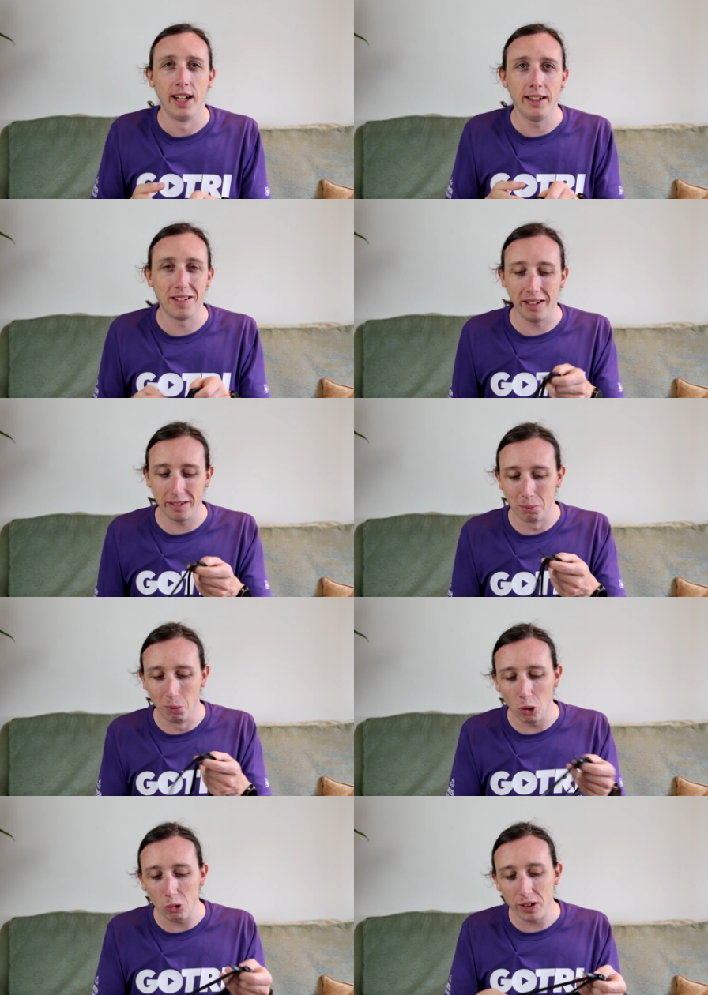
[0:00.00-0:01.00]
It's
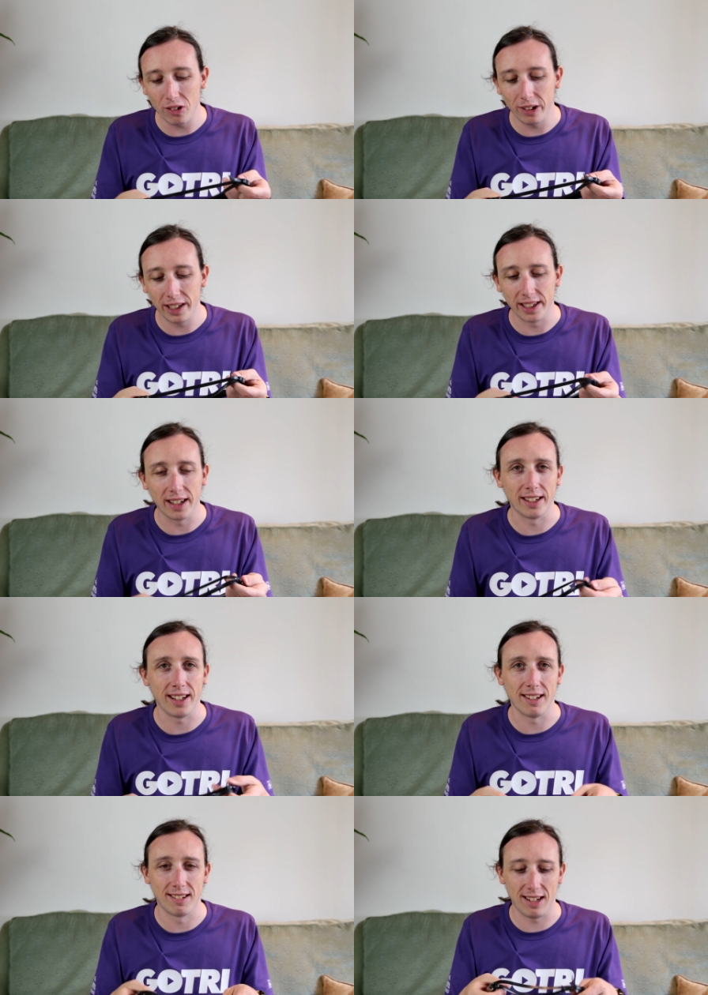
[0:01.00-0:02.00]
more annoying, I
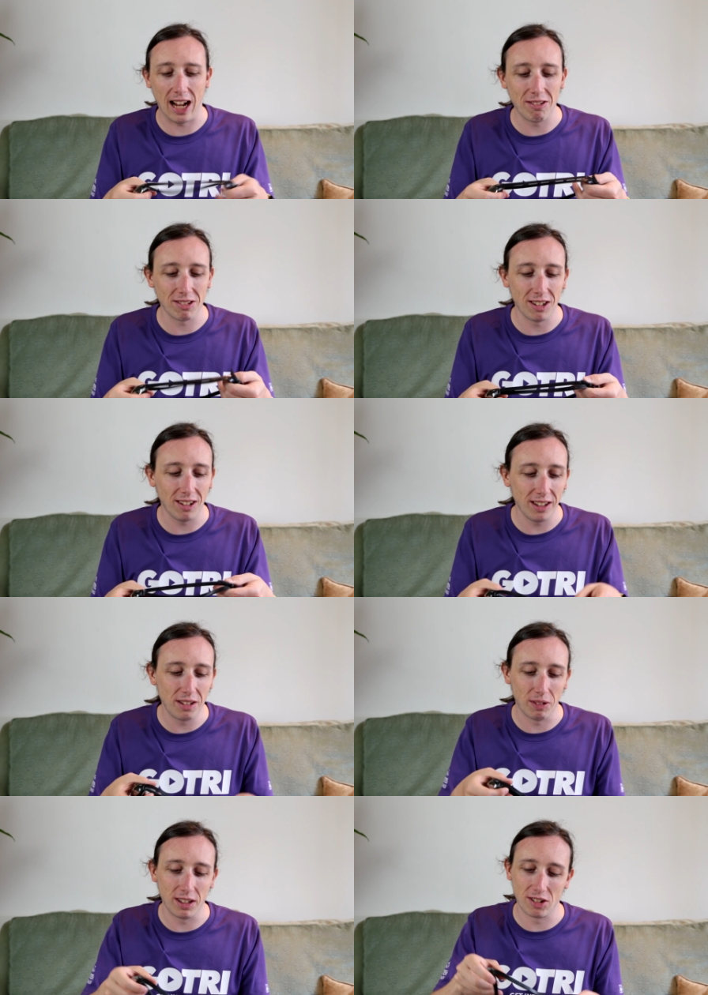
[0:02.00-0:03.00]
guess,
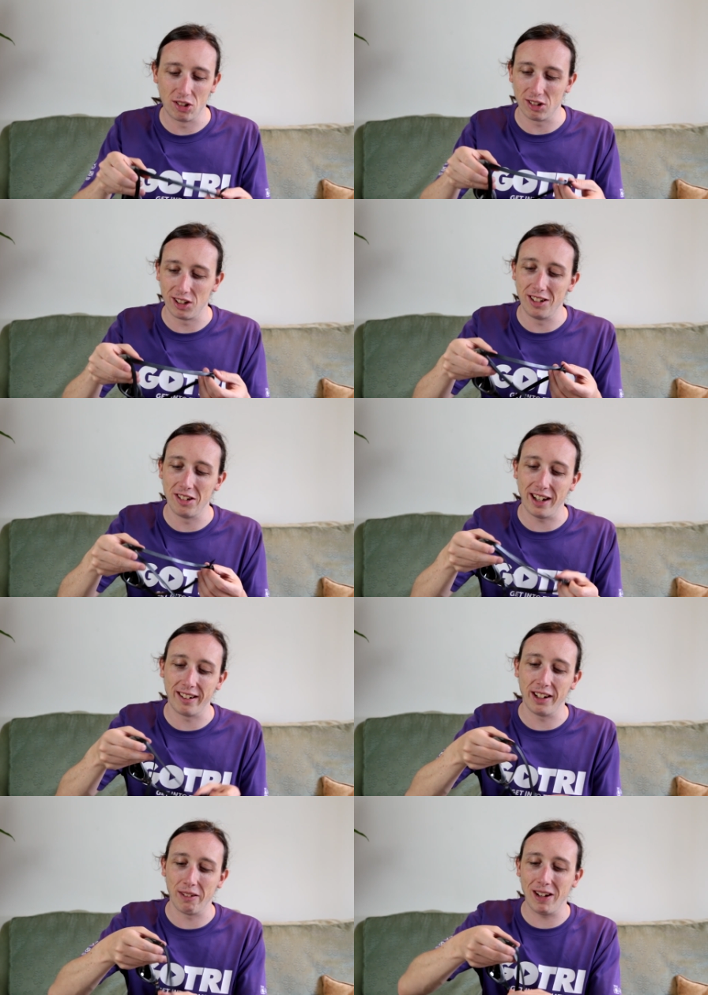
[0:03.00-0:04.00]
outside when it's just kind of
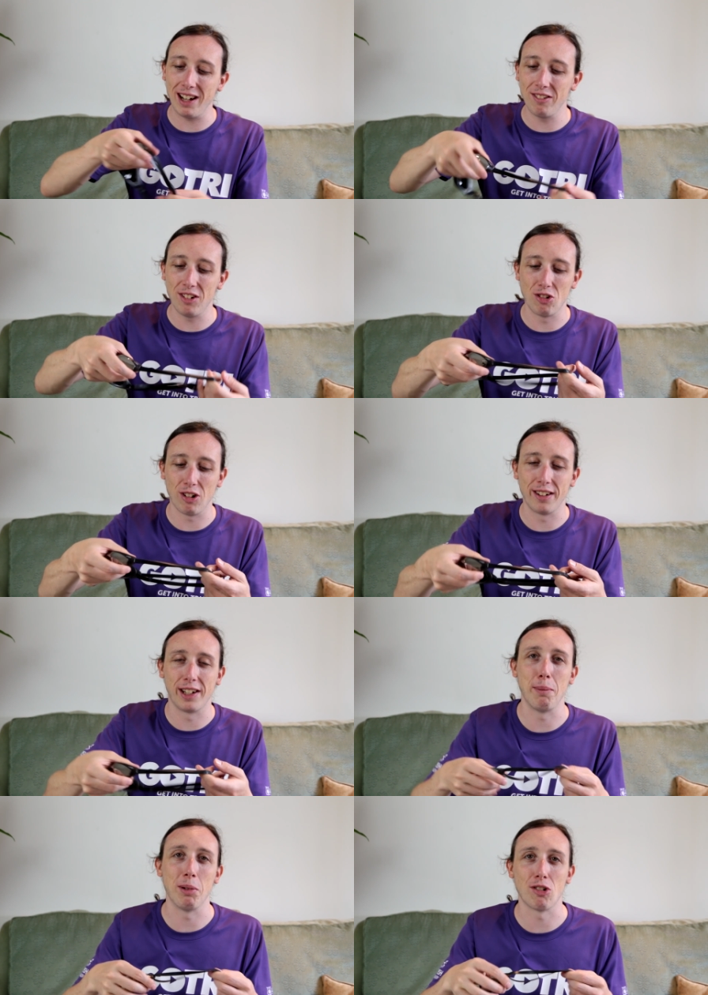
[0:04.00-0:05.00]
dangling around and trying to
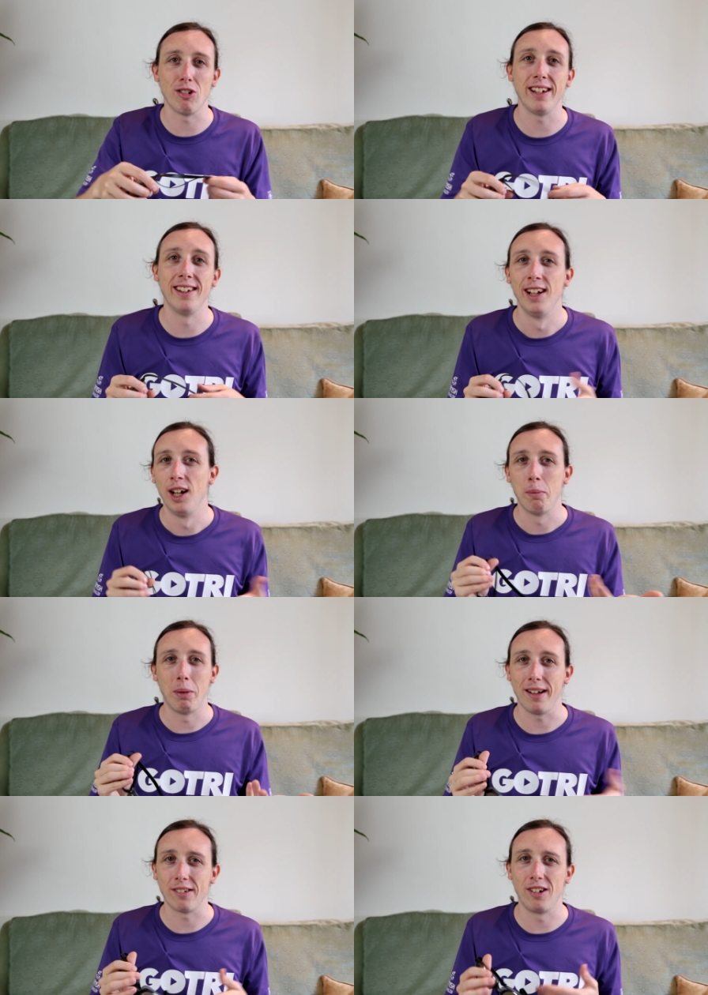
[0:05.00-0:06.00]
keep it straight,
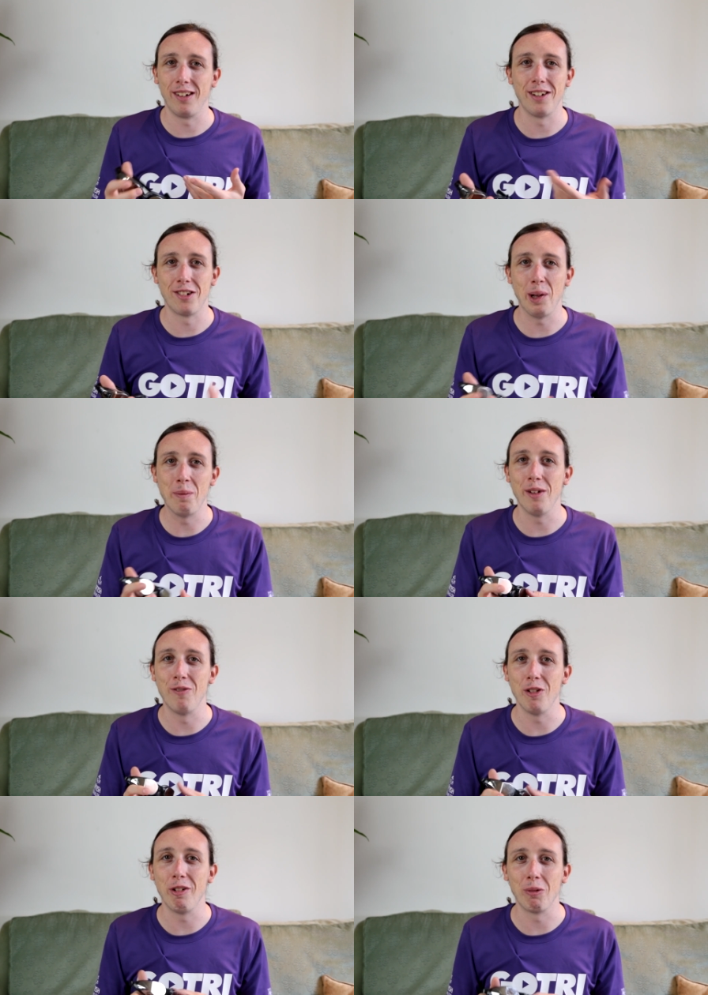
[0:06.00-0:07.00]
but actually in terms
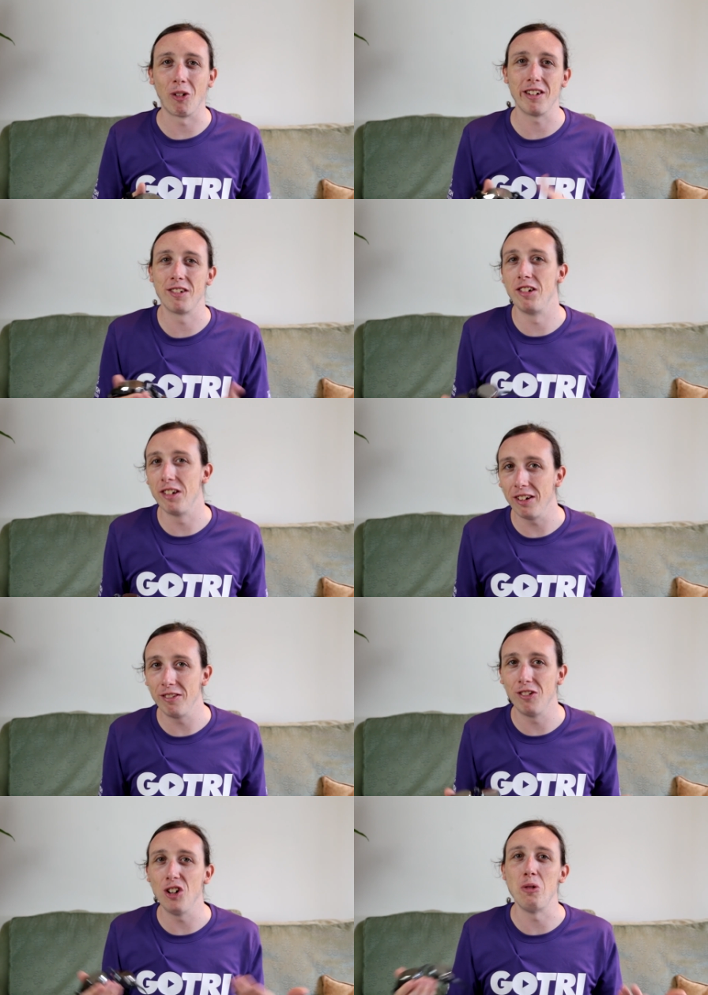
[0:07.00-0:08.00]
of doing what it's
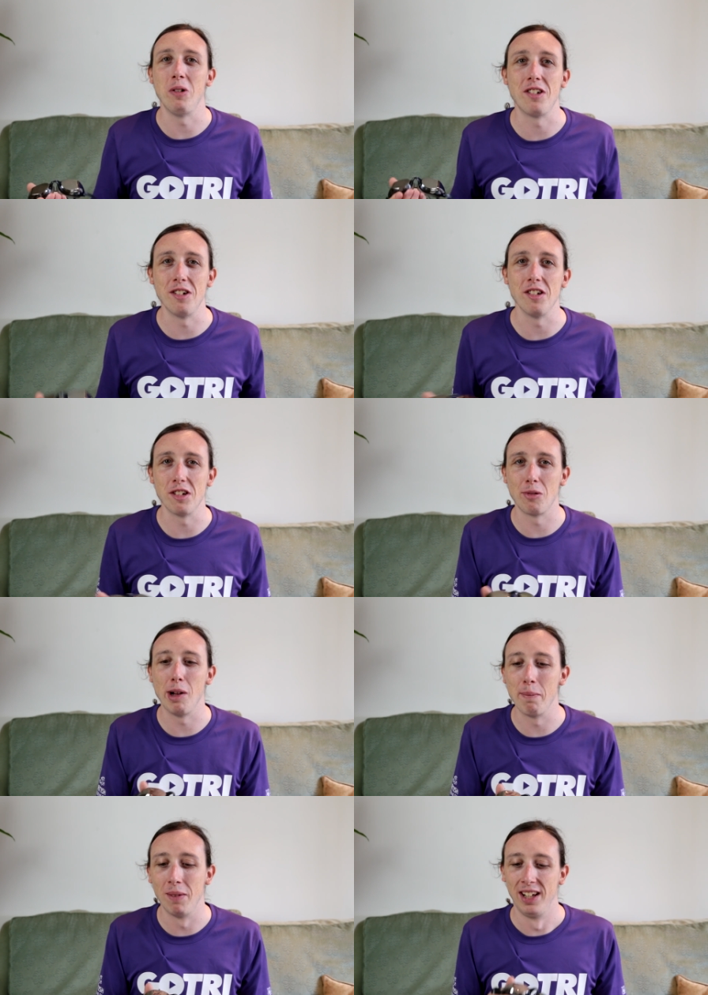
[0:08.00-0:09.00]
designed for, which is a
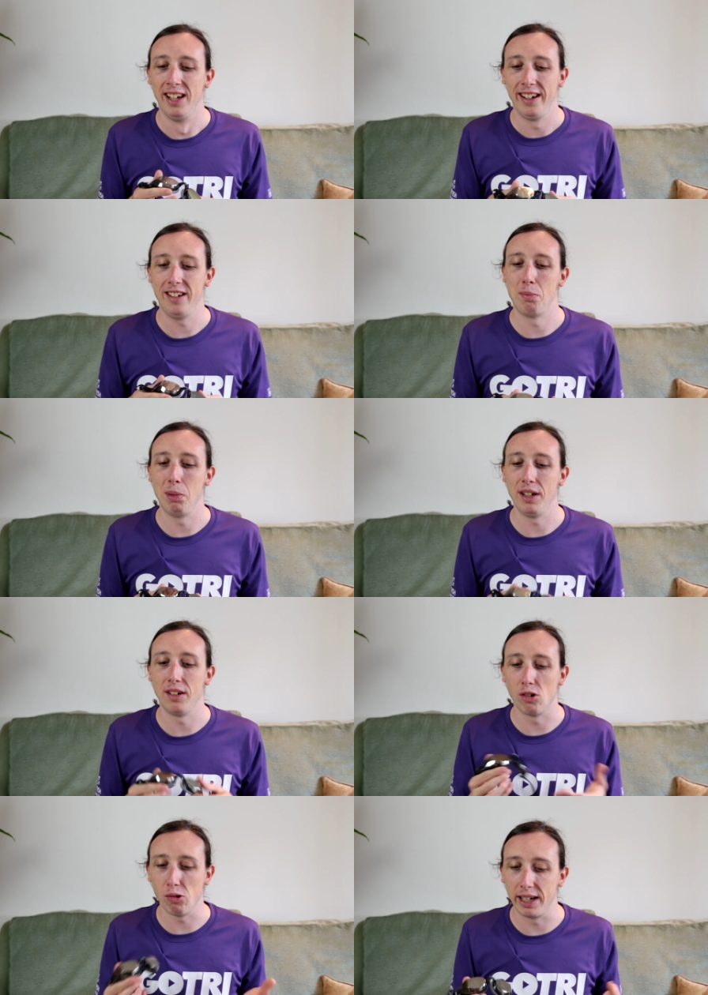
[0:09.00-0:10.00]
swim, it's
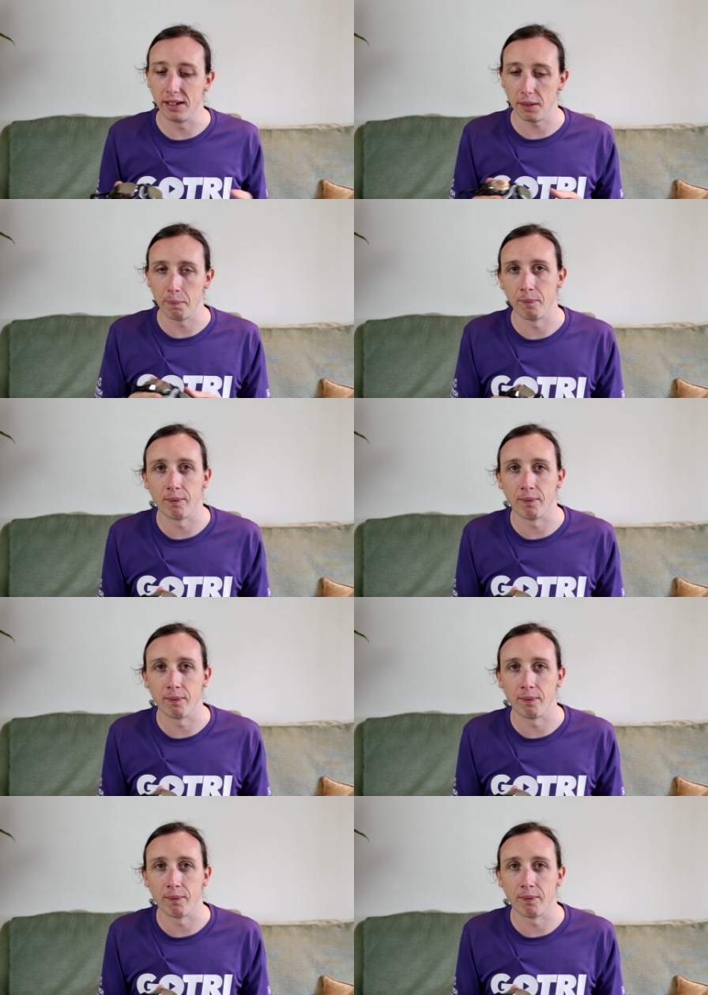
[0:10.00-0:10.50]
been great.